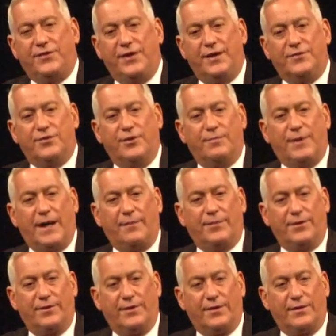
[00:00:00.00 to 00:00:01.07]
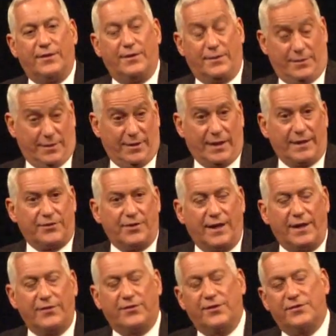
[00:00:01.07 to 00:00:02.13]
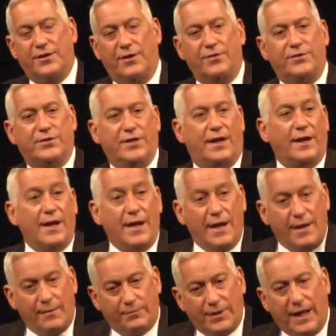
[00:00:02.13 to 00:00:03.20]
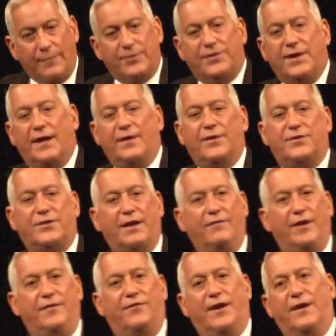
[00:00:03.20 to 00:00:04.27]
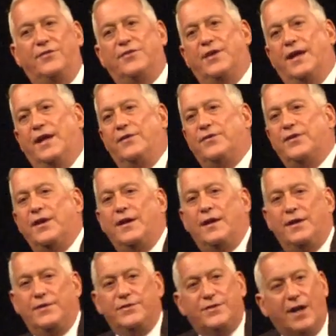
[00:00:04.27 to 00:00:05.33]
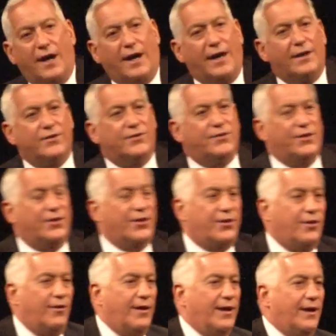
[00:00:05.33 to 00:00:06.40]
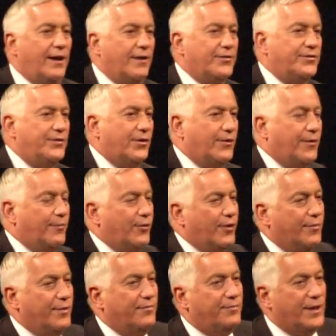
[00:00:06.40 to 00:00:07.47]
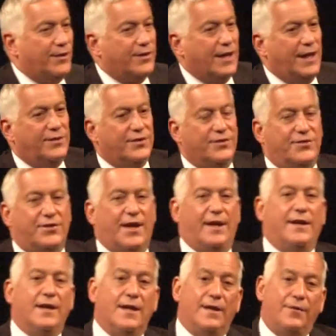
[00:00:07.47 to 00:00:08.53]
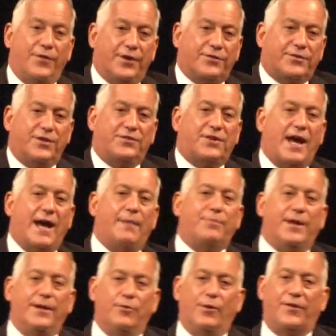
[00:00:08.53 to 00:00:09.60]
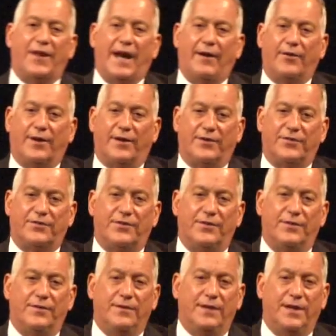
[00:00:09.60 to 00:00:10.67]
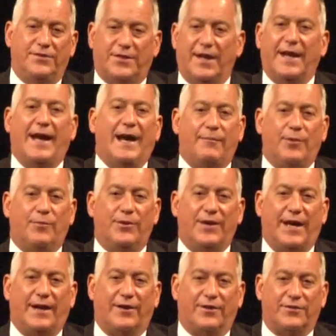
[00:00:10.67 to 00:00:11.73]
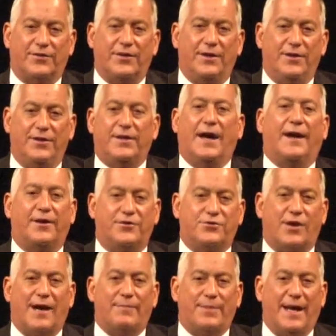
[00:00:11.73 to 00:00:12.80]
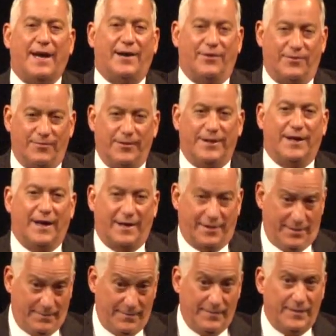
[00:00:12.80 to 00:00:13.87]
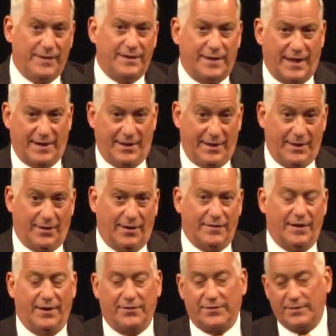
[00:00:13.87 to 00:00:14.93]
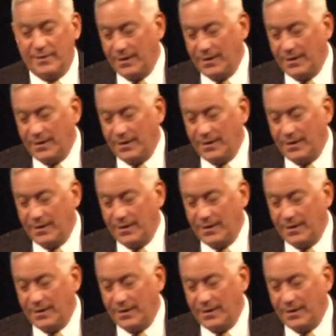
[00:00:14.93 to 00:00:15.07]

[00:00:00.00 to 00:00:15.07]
the issue of Popular Electronics, goes, oh, shit, plops down his 75 cents, jogs to the Curry House dorm room of Bill Gates and said, this is happening without us. It's going to happen without us. You got to drop out. We got to get in on this.